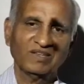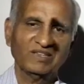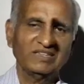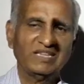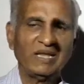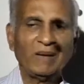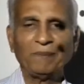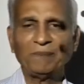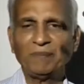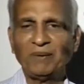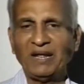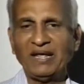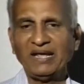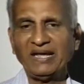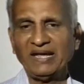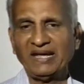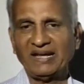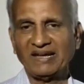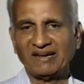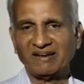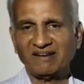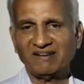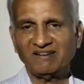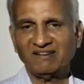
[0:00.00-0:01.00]
They
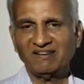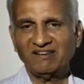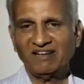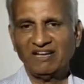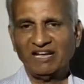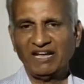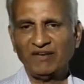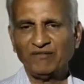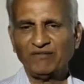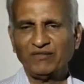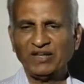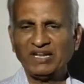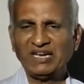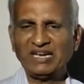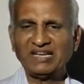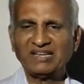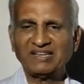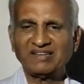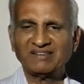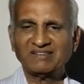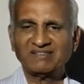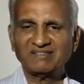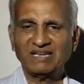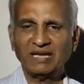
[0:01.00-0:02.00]
play a
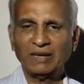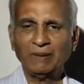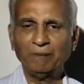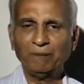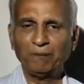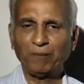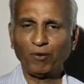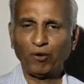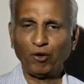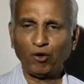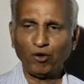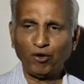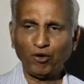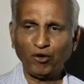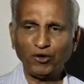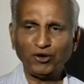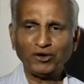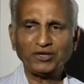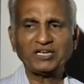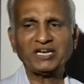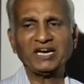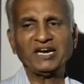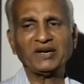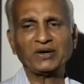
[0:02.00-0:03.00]
very
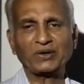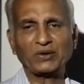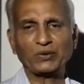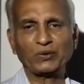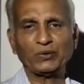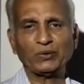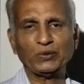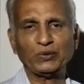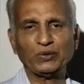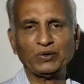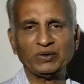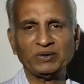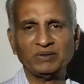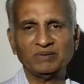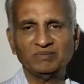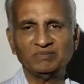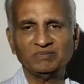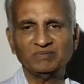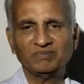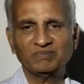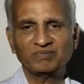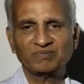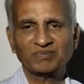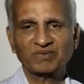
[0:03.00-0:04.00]
important role
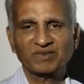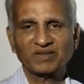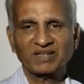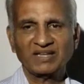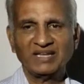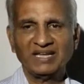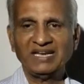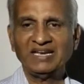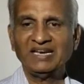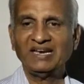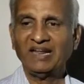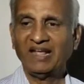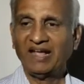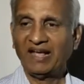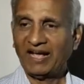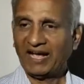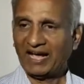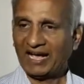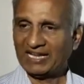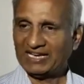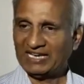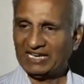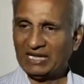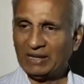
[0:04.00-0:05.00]
in
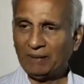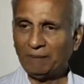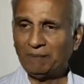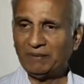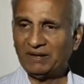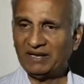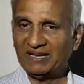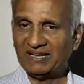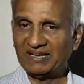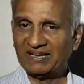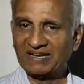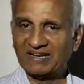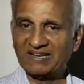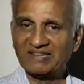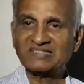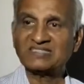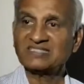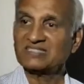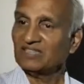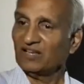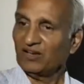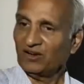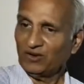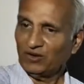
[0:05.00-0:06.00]
enabling
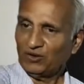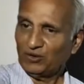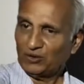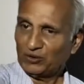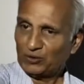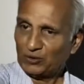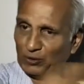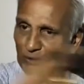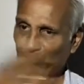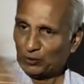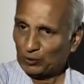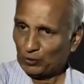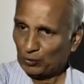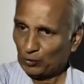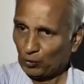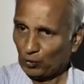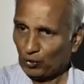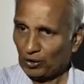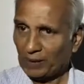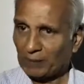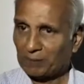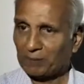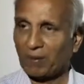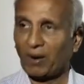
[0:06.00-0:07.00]
us to
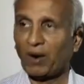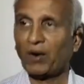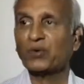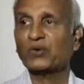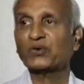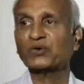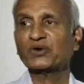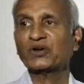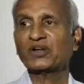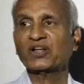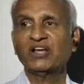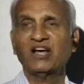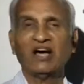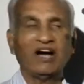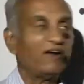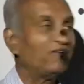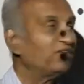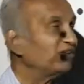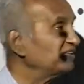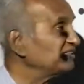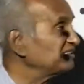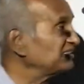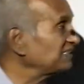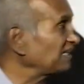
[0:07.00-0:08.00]
know about
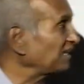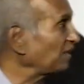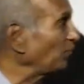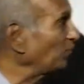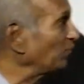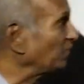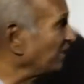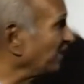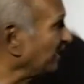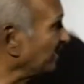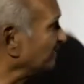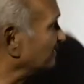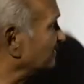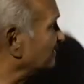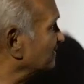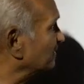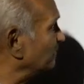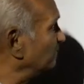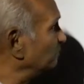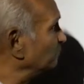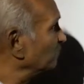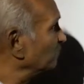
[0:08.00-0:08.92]
our surroundings.